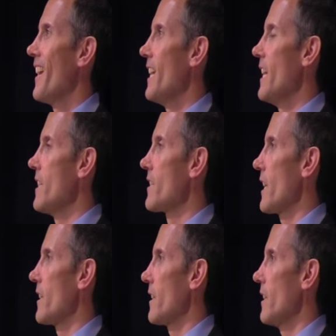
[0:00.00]
is
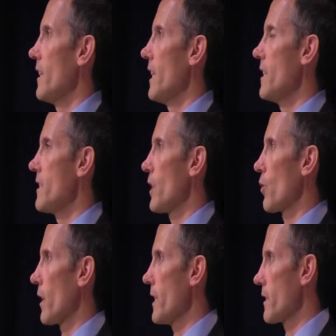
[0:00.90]
that it has
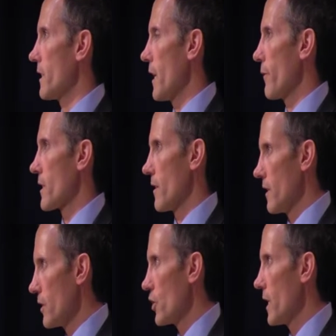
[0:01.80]
increased the deficit
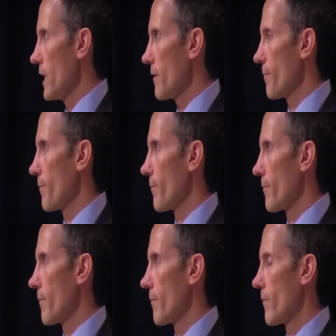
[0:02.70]
this year,
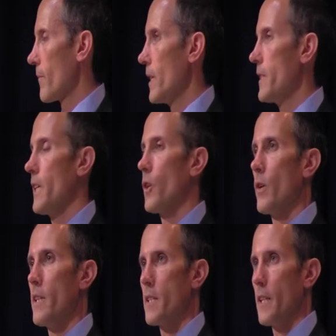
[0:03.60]
it's
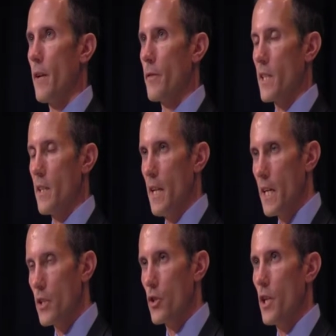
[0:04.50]
increased the deficit
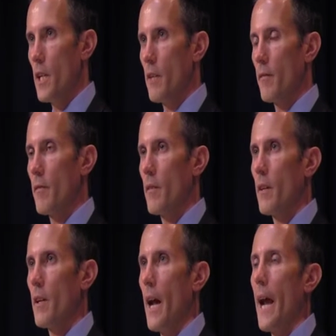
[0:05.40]
next year,
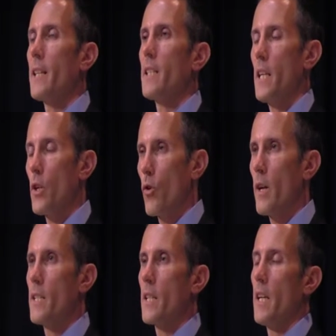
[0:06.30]
and it's
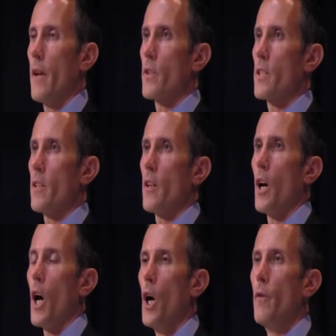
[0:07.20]
increased the deficit
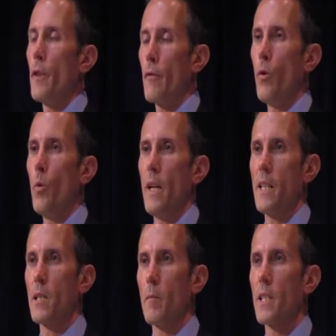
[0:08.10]
over the forward
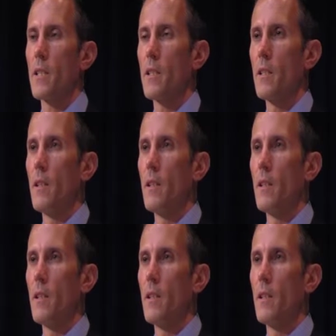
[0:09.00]
estimates.